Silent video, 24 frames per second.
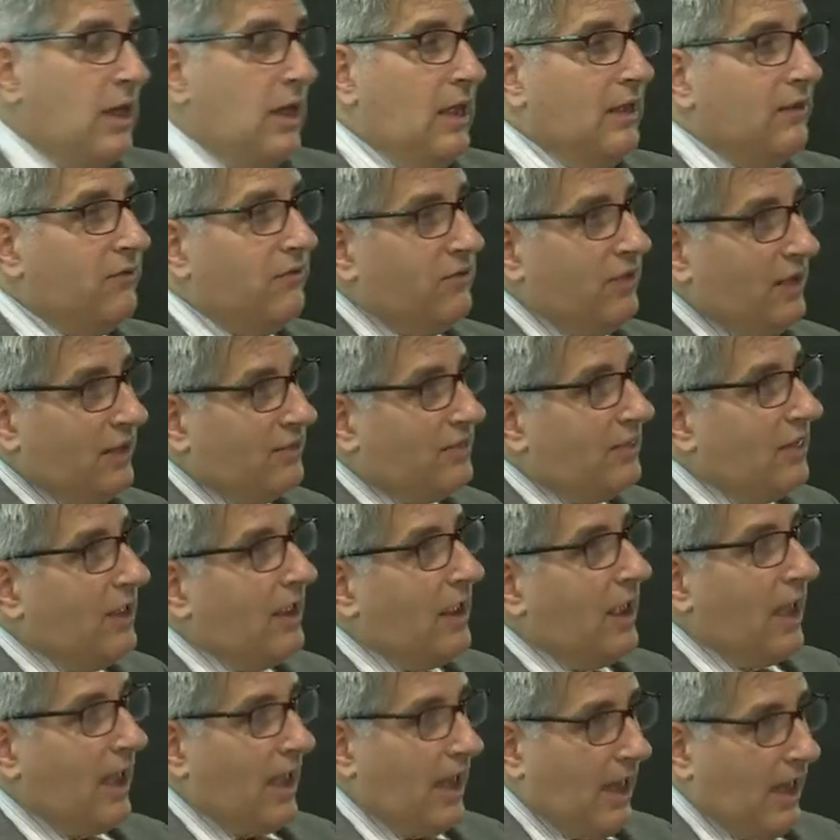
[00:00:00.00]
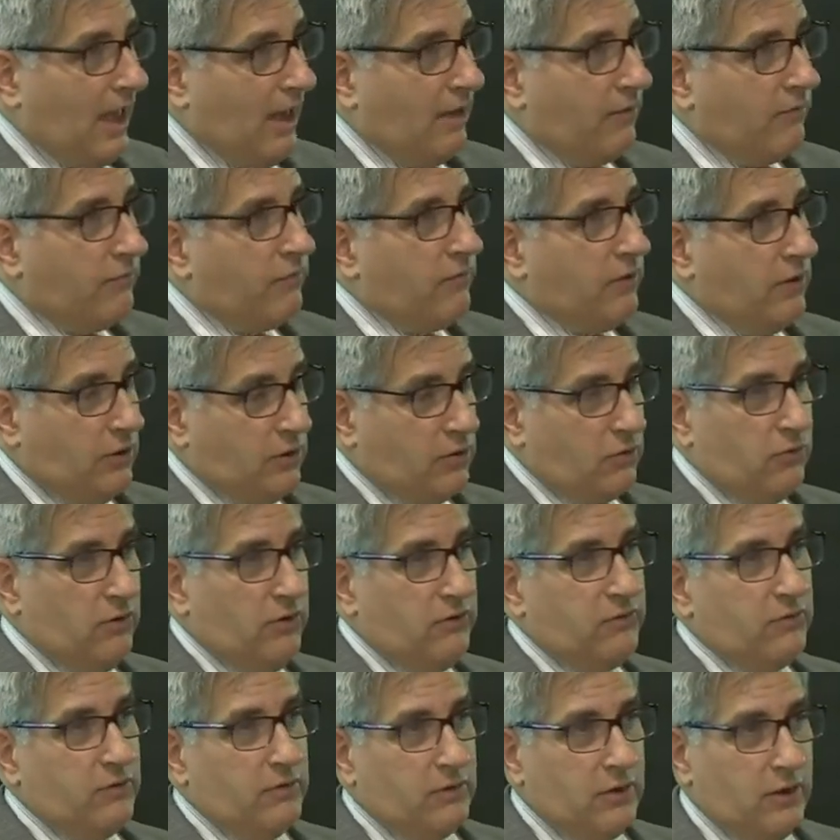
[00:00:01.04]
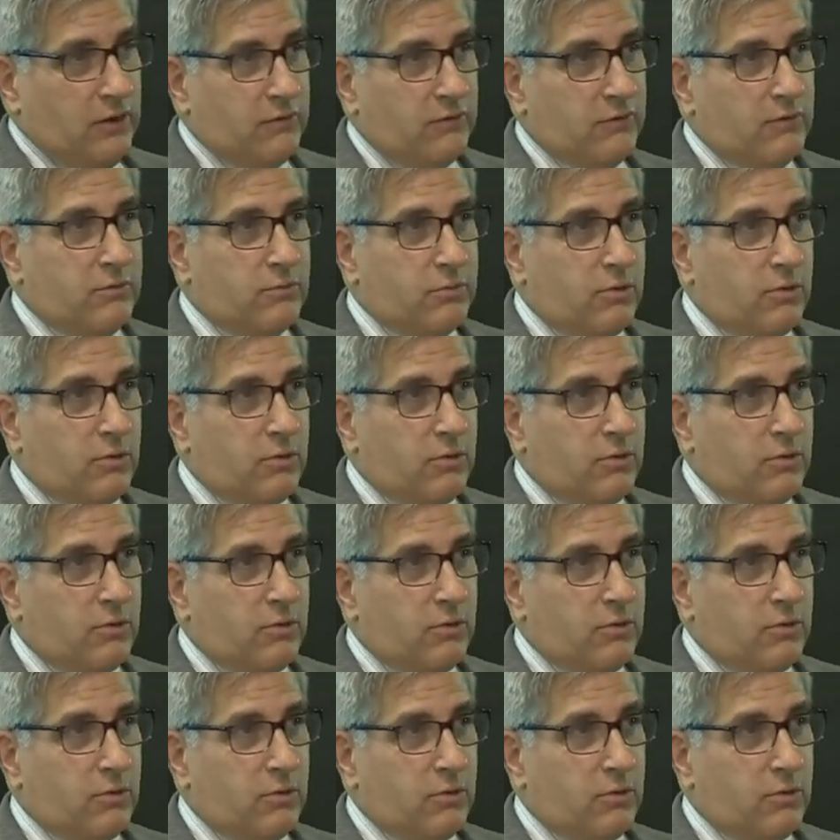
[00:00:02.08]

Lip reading: is that they have increased intestinal